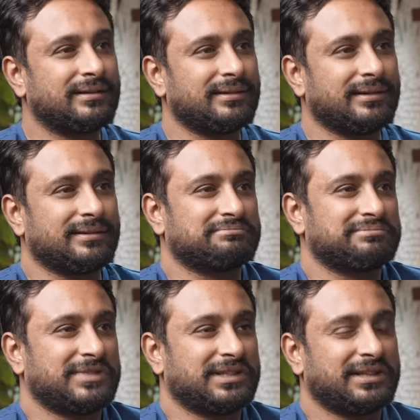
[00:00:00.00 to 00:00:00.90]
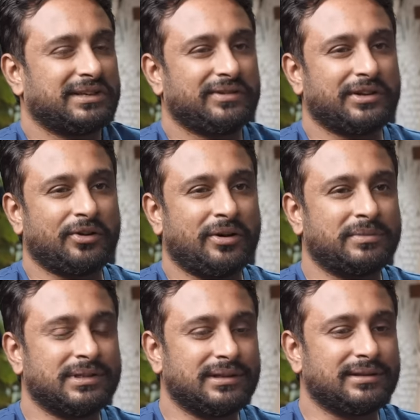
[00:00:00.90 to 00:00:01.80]
I think I think even a
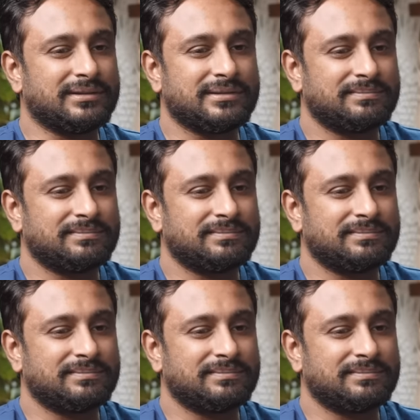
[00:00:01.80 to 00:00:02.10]
normal